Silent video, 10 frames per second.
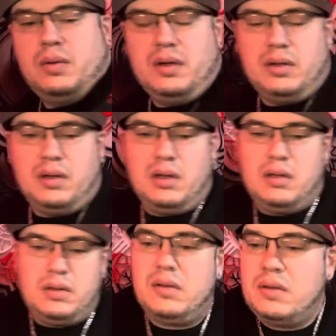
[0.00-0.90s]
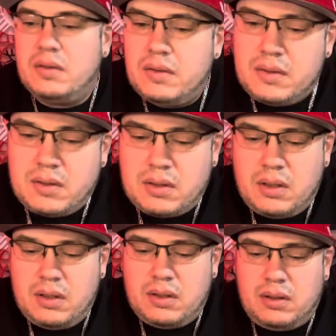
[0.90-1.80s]
Aquarius,
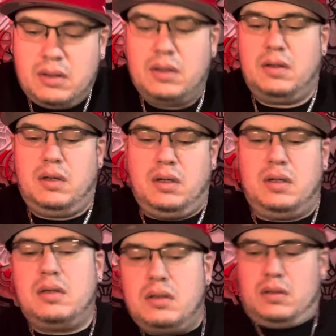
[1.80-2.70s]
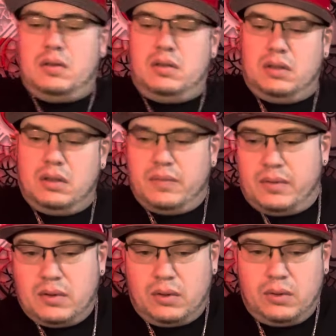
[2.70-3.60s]
age of
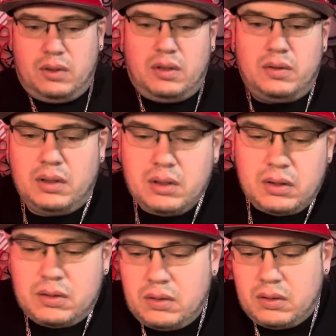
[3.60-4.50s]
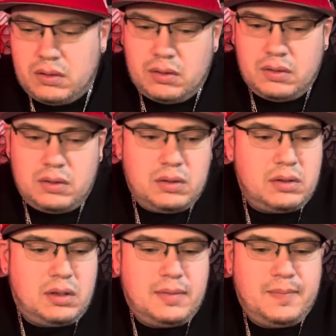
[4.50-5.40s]

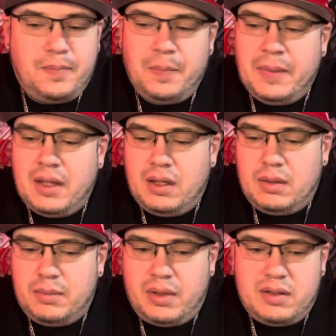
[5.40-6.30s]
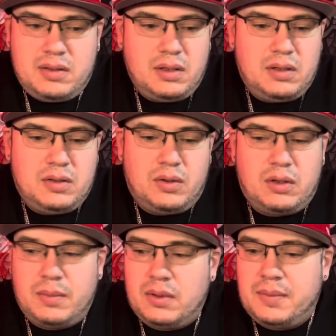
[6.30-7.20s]
Aquarius. My singing's
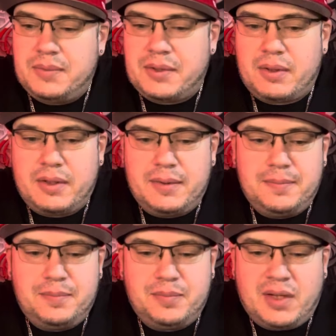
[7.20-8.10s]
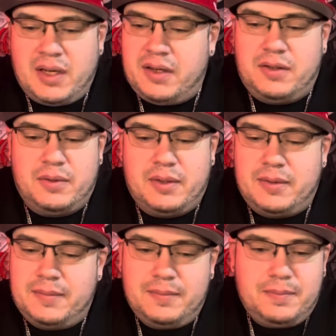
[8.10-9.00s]
horrible, I'm sorry. I had to do it.
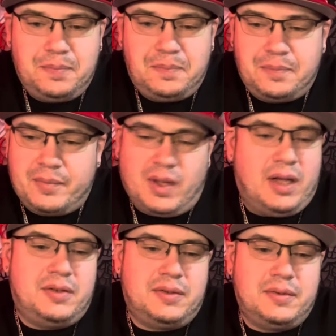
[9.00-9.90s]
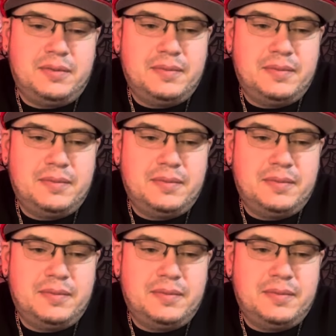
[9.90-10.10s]
I had to.